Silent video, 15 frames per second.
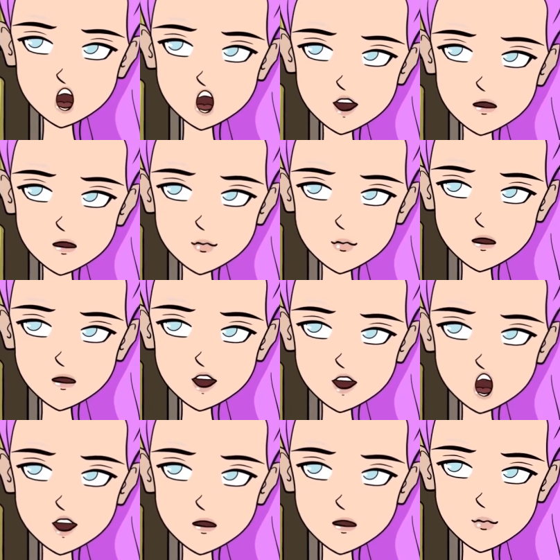he could have
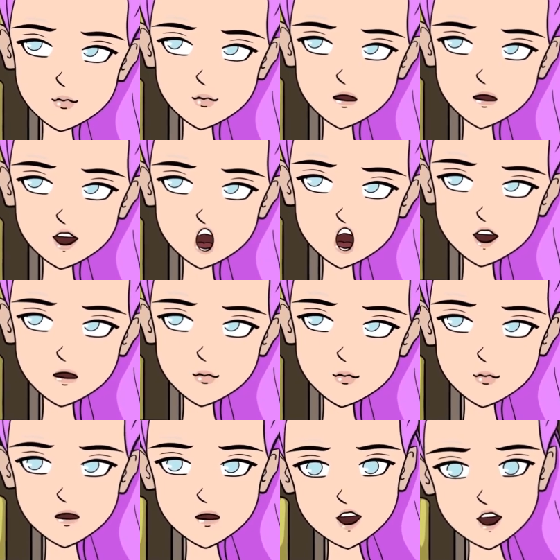easily escaped through my
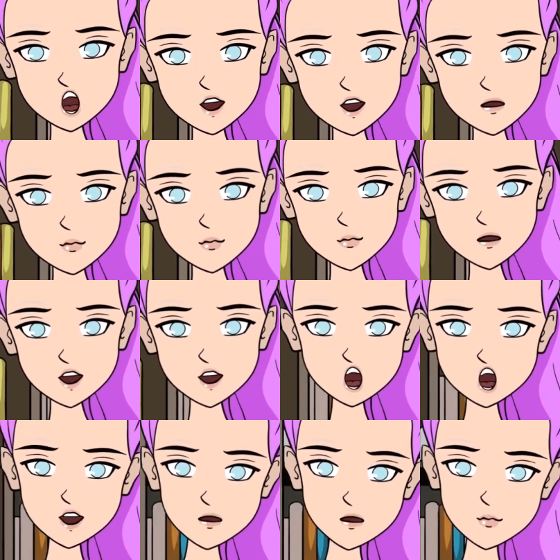bedroom window, and
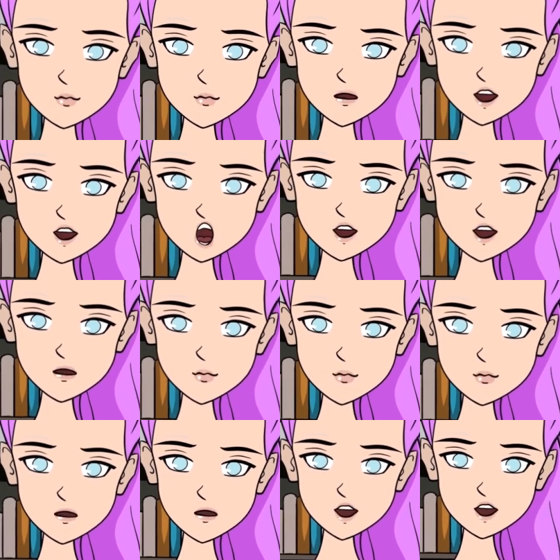no one would have been the
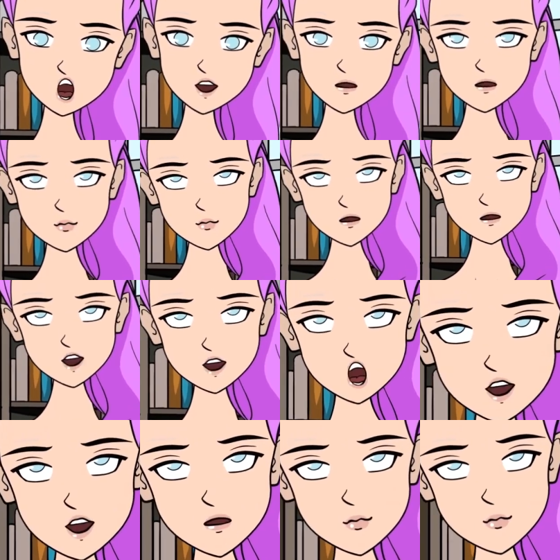wiser. But
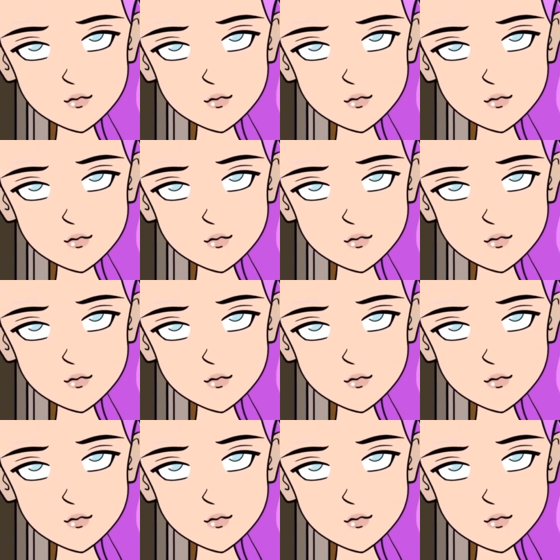come